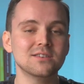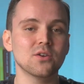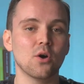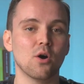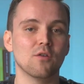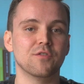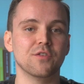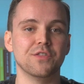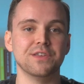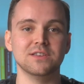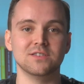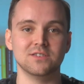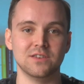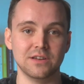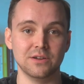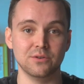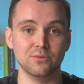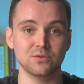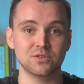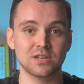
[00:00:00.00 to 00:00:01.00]
to offer these
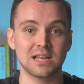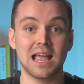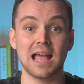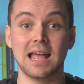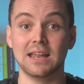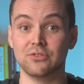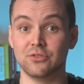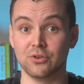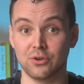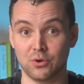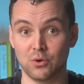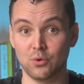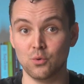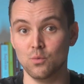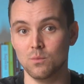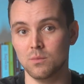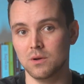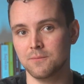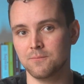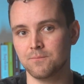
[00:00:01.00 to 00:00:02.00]
deals and to whom.